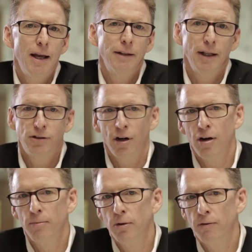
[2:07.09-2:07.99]
and let's
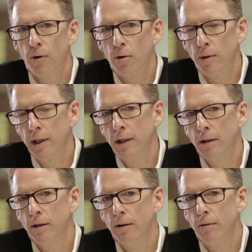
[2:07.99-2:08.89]
all move forward
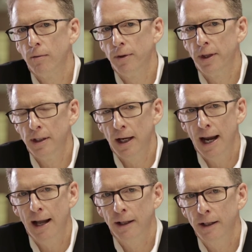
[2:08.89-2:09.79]
with the Doug
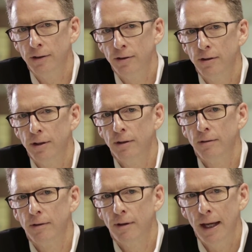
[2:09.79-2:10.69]
Allen Institute.
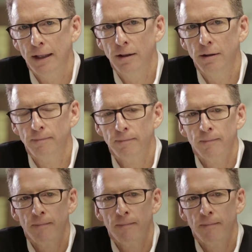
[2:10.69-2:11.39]
Thank you.